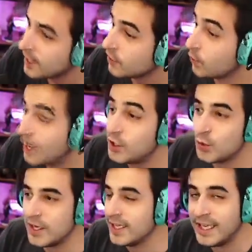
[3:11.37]
The way you
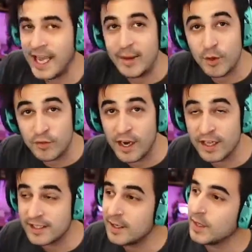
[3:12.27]
win the game with
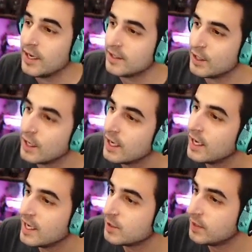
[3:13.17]
Relic Demon Hunter
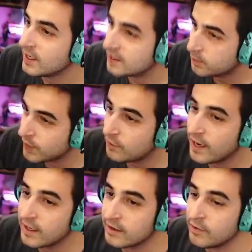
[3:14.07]
is because you play
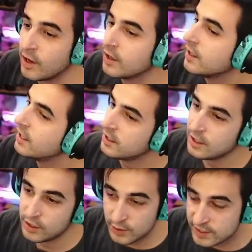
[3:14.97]
Relic Vault, you
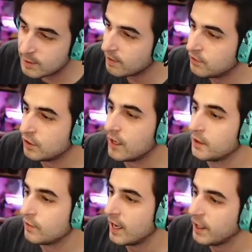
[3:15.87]
use some of your
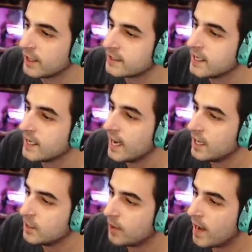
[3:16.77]
other relics,
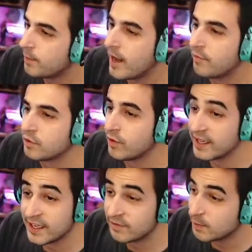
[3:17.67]
and you pop off with
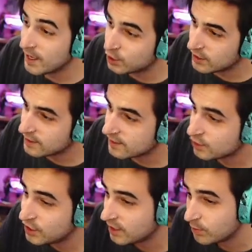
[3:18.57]
Relic of Dimensions and
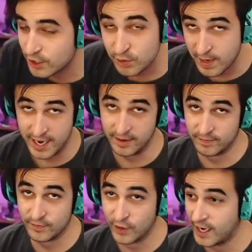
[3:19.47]
cheat a bunch of mana,
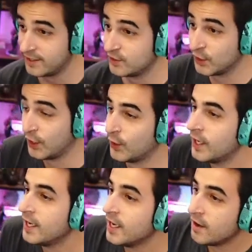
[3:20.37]
right? So
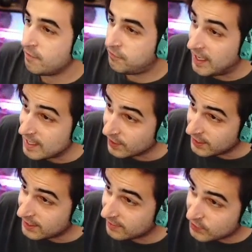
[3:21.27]

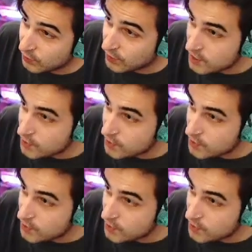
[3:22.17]
Finley gives you a new